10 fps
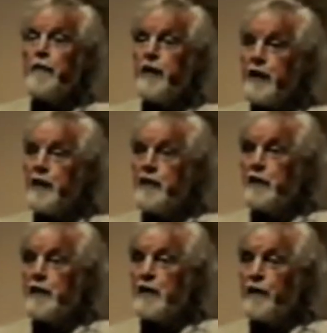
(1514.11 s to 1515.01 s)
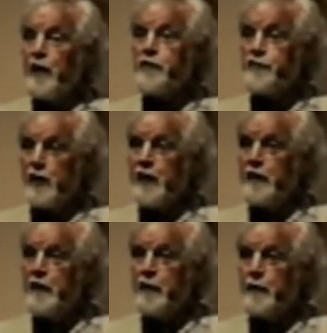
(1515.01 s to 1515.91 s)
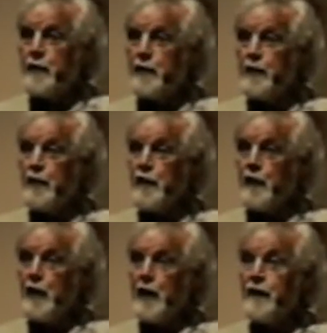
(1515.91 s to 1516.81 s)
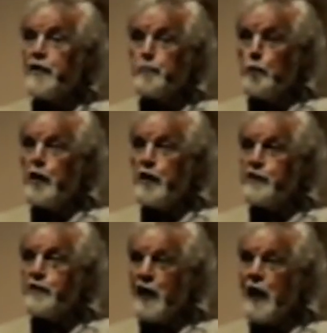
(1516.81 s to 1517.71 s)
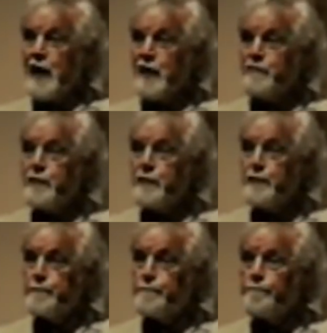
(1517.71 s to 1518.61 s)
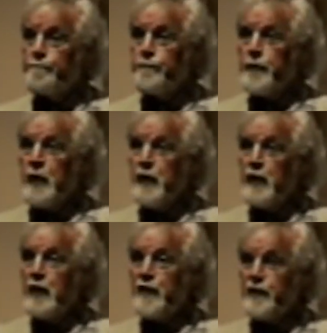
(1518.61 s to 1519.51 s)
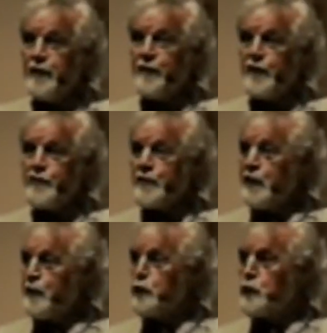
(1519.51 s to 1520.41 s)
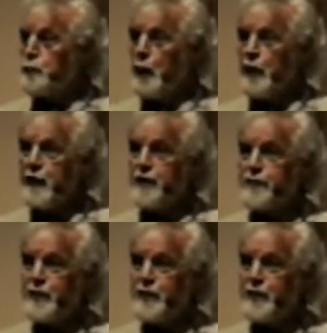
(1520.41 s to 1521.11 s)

Then they said, this blood is alive. And then they said, whose blood is